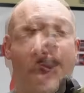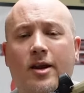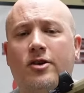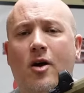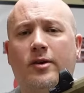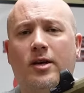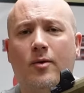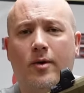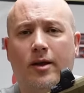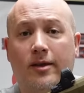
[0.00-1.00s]
And as always, I
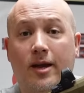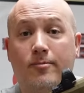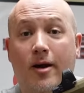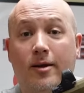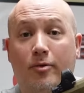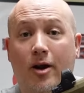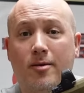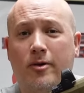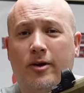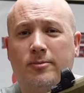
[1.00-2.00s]
want to thank my
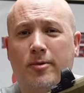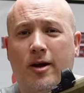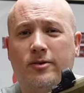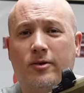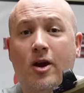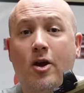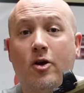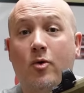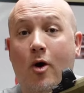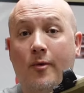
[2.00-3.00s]
primary sponsor
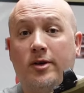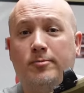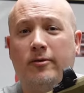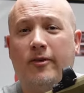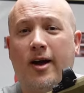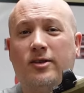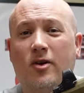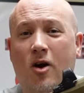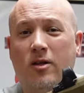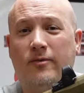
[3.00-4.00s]
who always provides
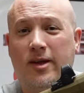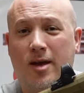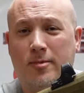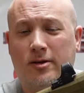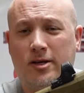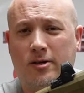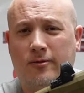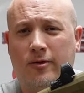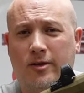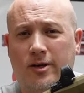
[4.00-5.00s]
all of the ammunition
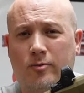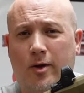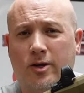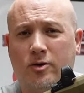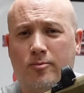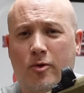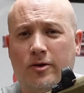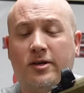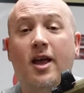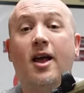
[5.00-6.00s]
for these range
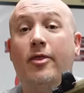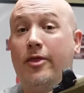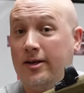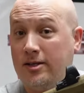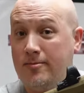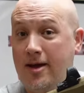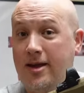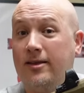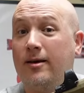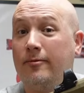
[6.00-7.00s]
reports, thus
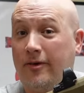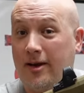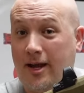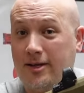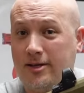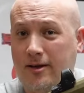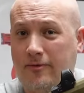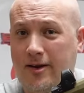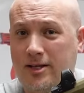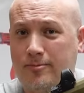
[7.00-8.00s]
making them financially
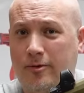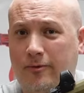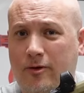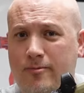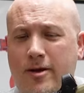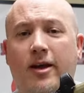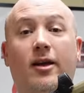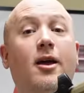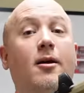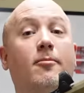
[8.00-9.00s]
feasible for
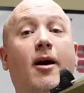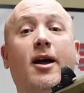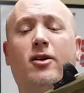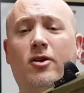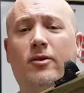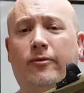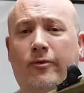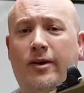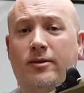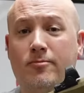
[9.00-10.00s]
me, my good
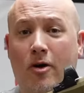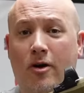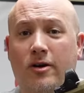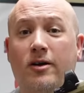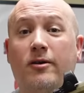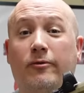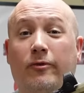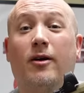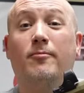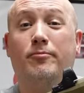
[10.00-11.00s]
friend Mark
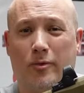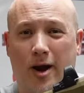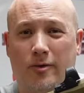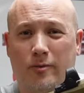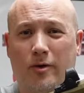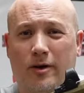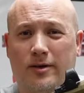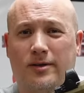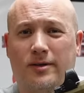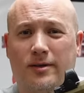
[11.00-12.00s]
from
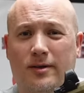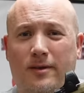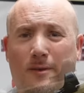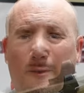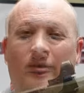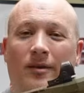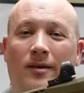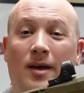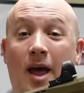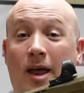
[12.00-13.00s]
Brownworks.
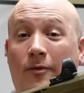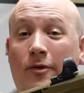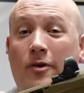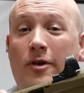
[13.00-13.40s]
And if you're